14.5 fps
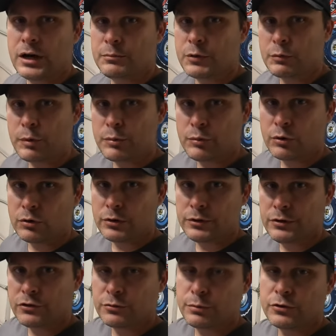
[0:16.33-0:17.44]
uh, I'm going to be
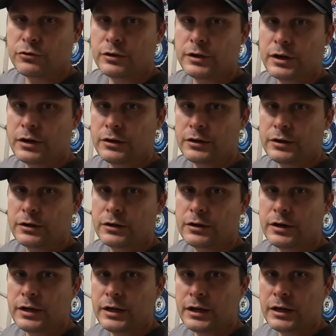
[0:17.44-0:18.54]
pulling this machine out
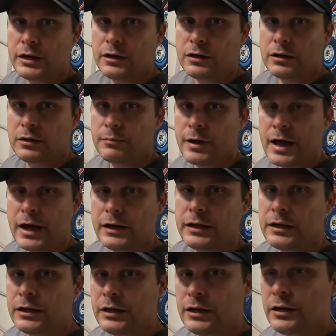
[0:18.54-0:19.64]
here and um,
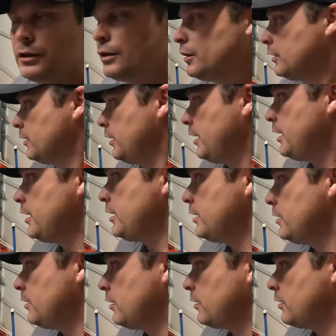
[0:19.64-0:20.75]
adding in
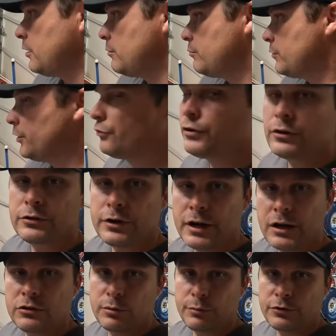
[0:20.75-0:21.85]
a, um, a, cylinder
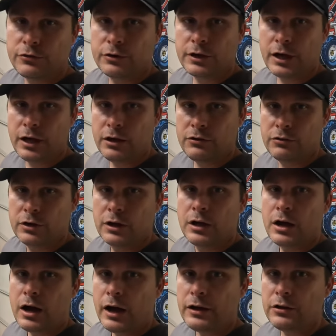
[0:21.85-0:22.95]
head temperature gauge.
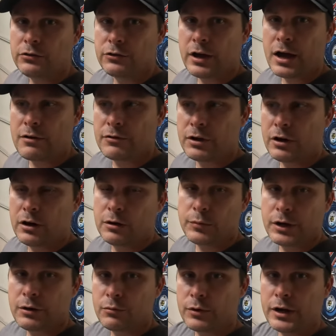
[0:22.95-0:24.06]
I used to have it on
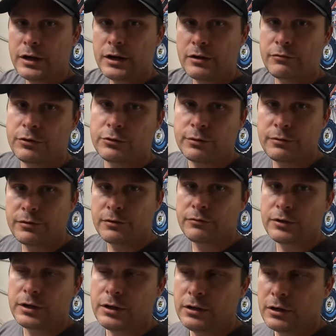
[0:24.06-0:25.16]
my red
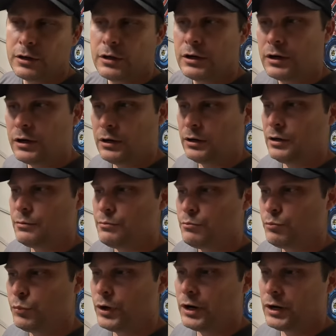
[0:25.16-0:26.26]
FL350,
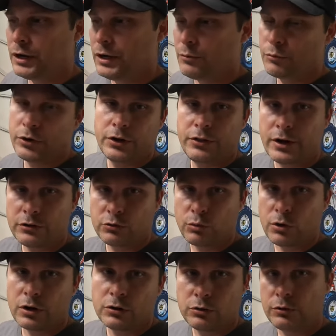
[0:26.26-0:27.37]
um, but I upgraded that to
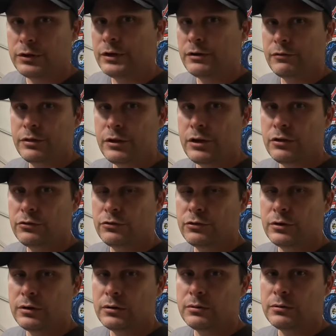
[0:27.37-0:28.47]
water cooling and everything.
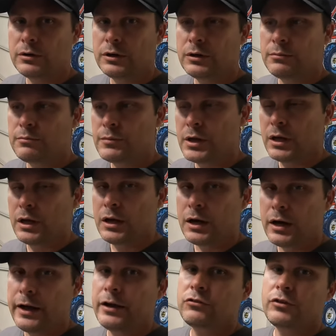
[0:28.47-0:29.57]
So um,
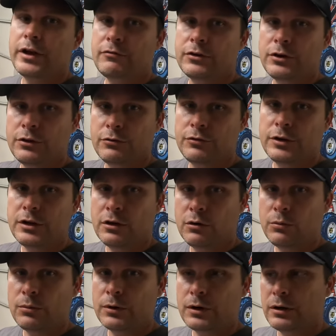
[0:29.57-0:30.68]
I actually have another video
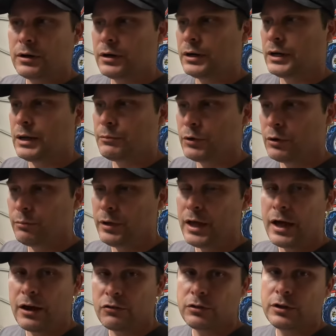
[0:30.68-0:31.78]
where uh, I'm going to be
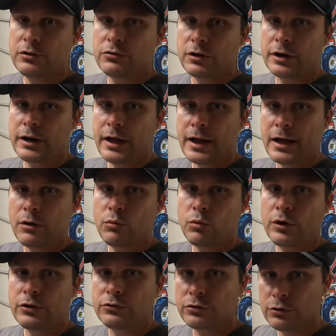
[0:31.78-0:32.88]
actually trying to add
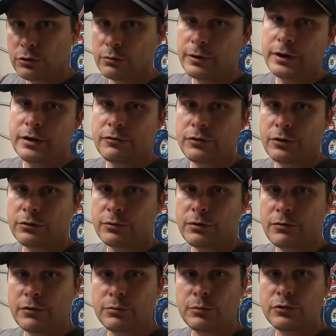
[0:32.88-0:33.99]
one to the red
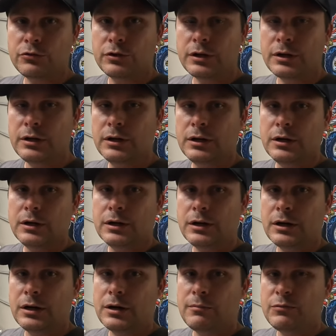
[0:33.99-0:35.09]
FL350 machine.
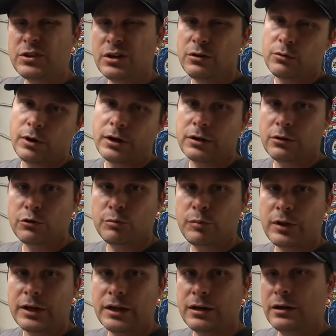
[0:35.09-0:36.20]
Um, didn't quite go as
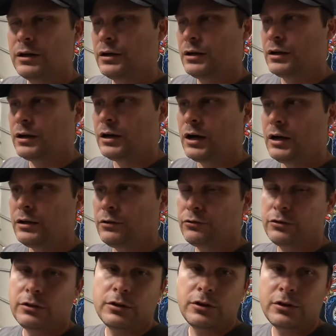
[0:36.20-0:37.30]
planned. Uh, you'll
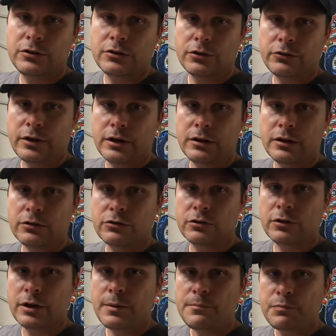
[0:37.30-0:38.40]
see the details out in the next
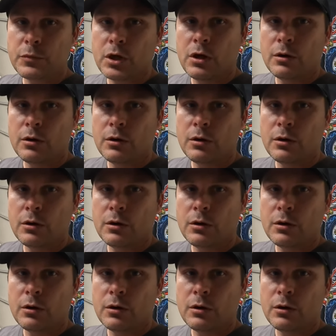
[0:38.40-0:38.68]
clip.